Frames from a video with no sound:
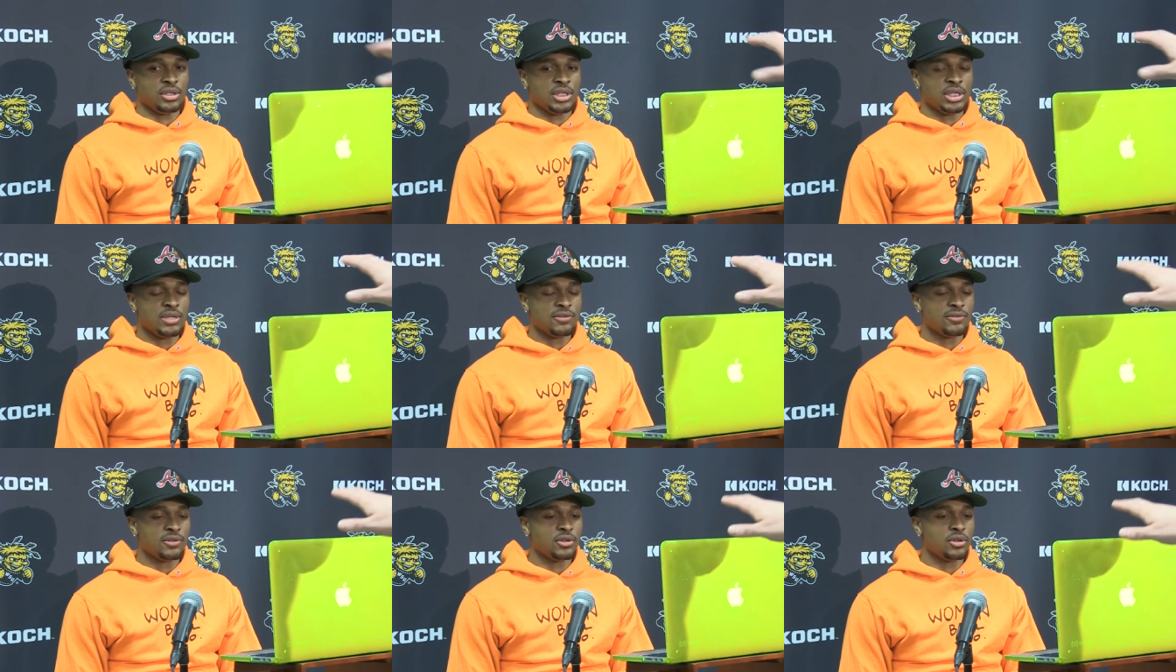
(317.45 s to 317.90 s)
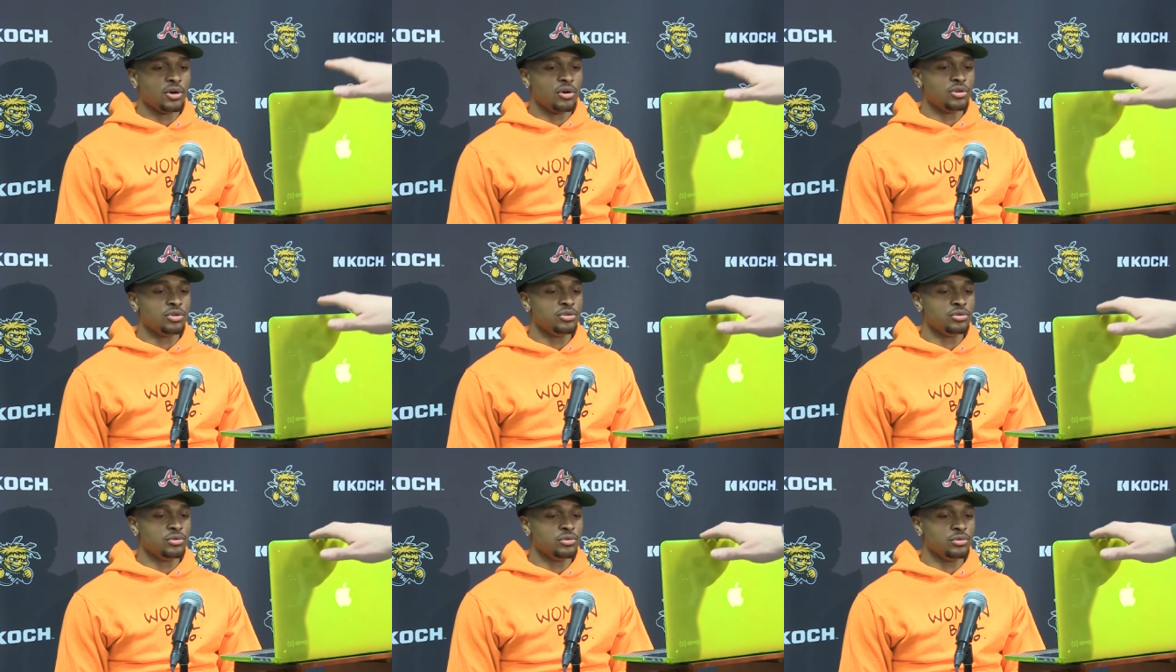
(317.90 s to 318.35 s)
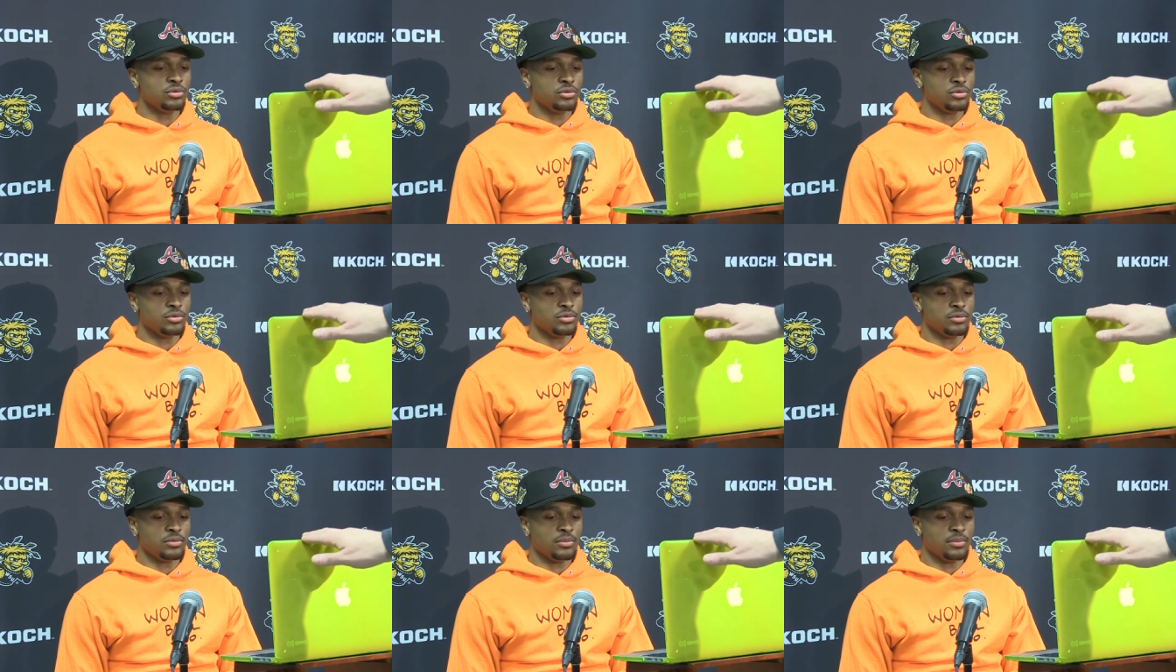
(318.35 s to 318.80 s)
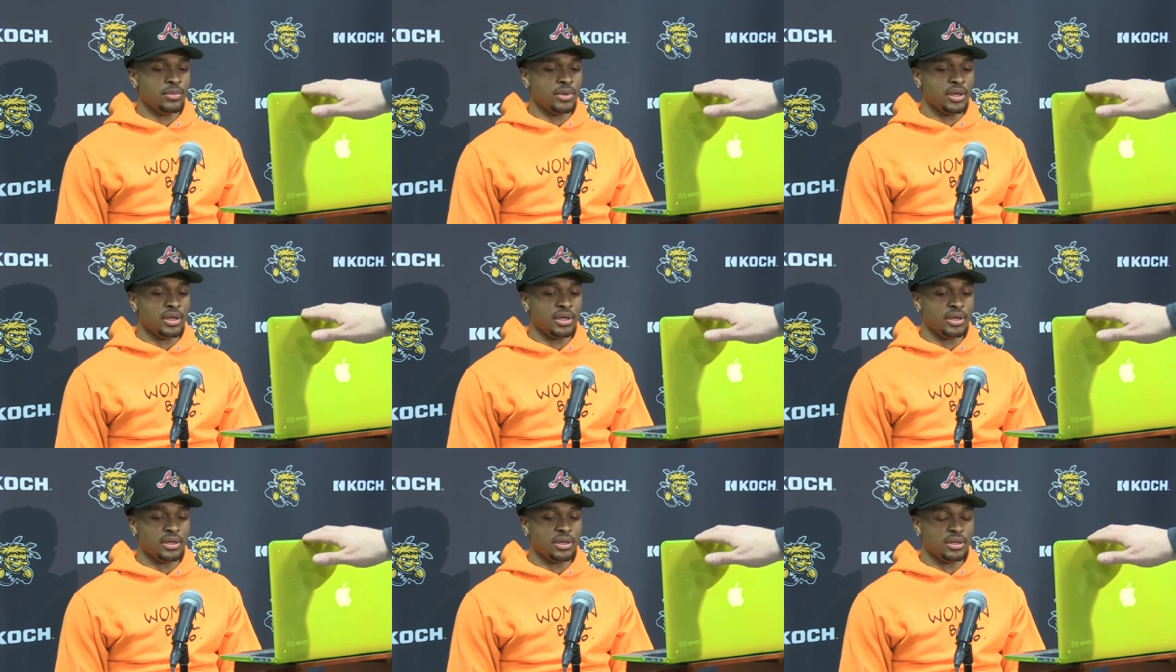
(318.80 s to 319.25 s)
even though you
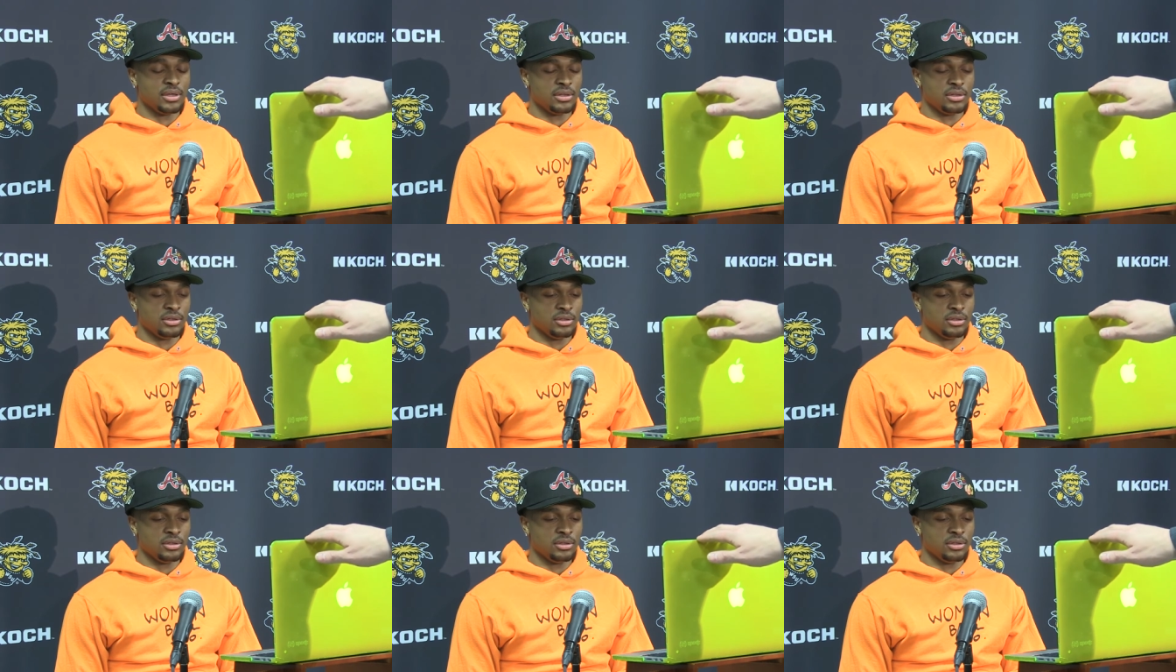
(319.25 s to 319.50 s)
may,